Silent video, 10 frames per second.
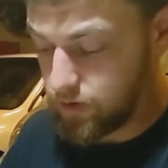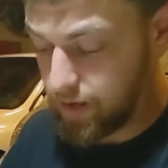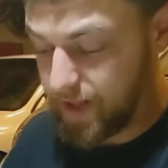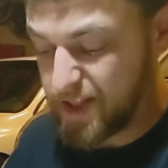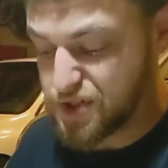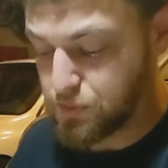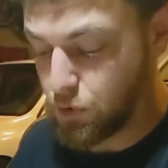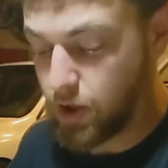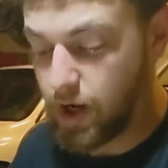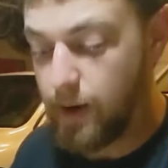At this
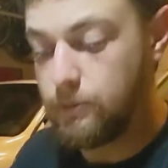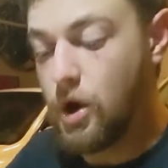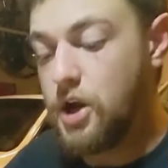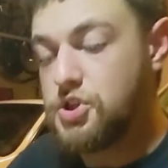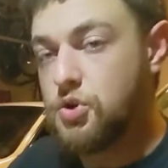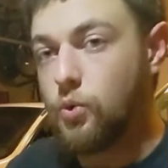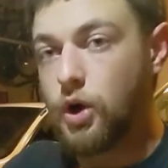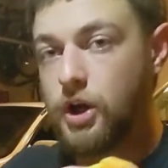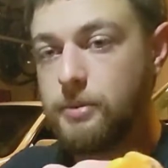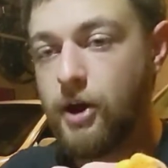point, I'm not too
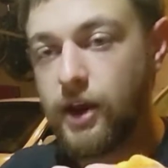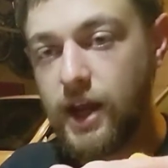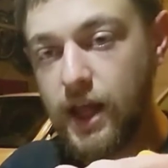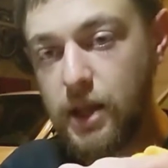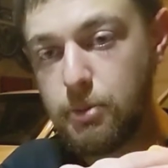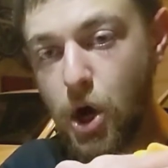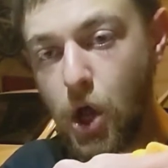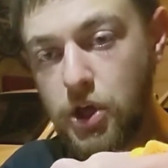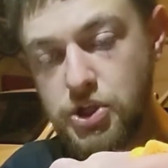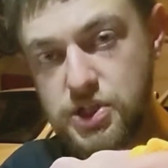worried about getting any
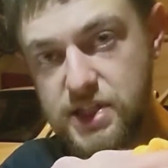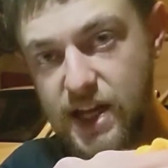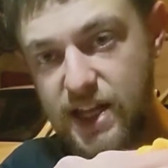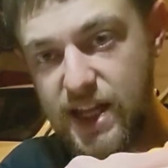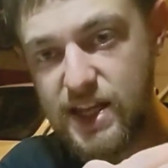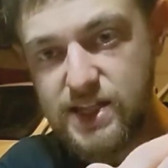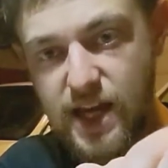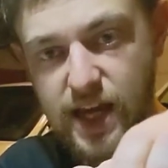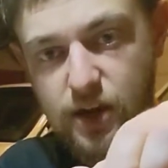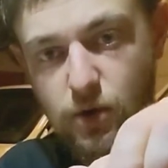polish inside the
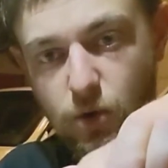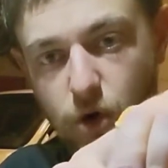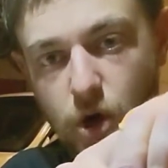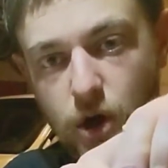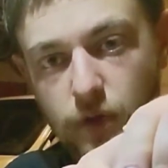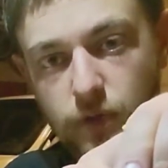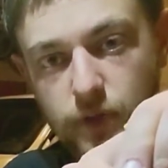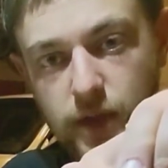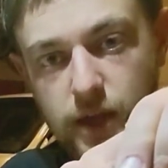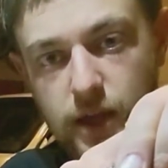intake or on
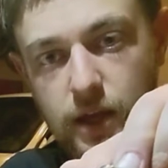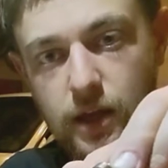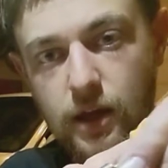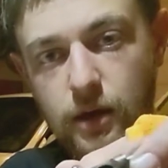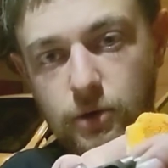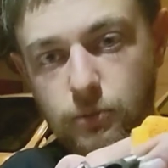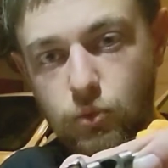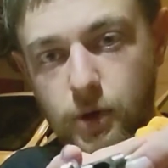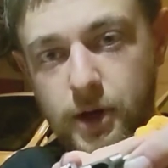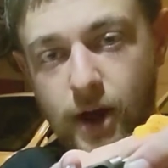the
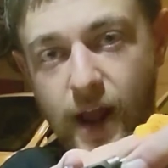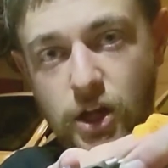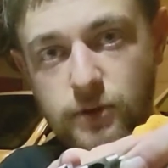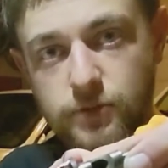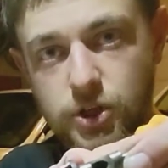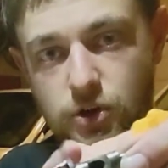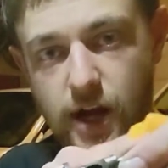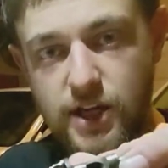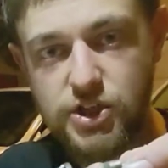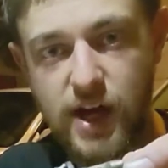rear end of the
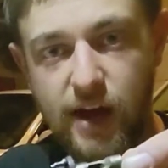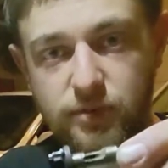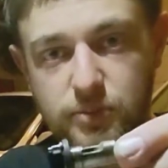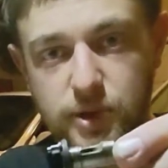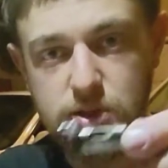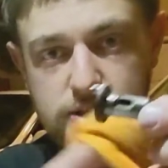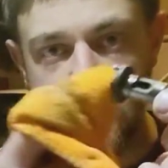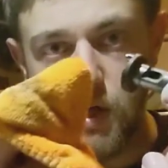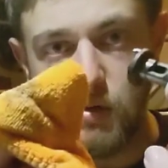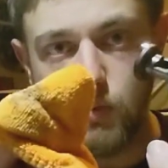crankshaft because
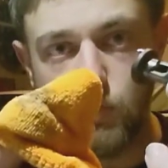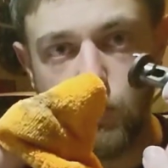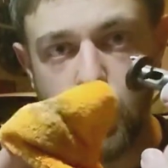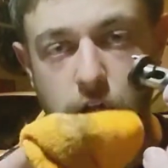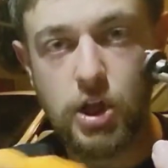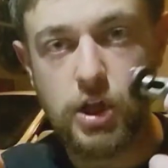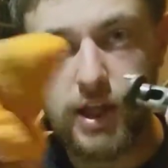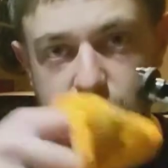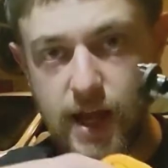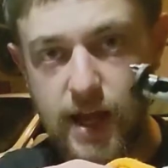we're gonna
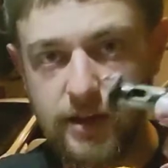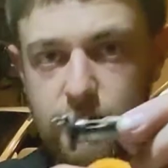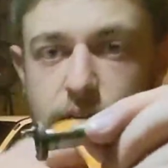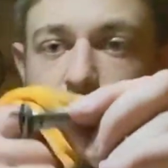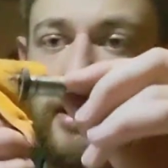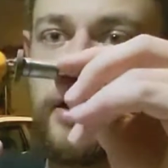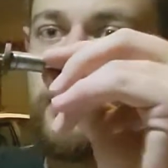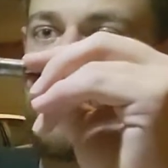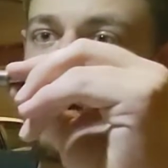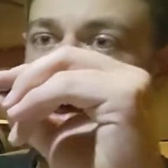clean that
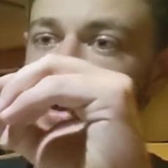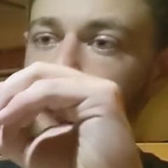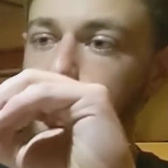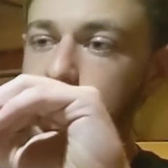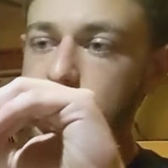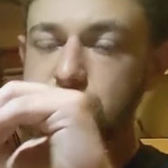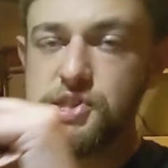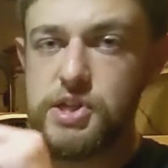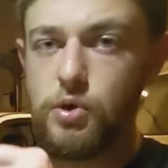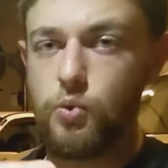with the
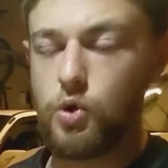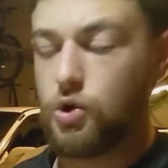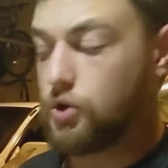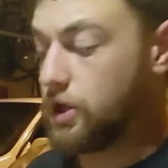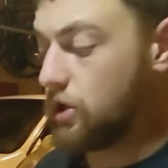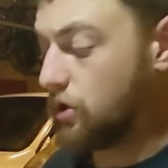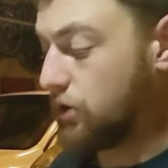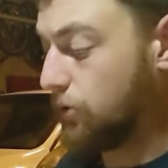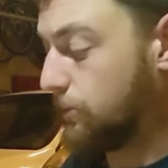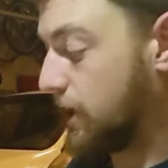steel wool here in a
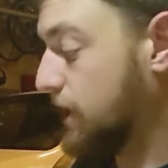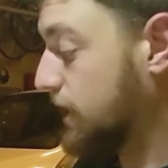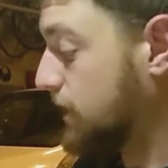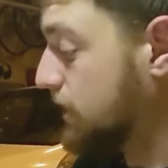little bit.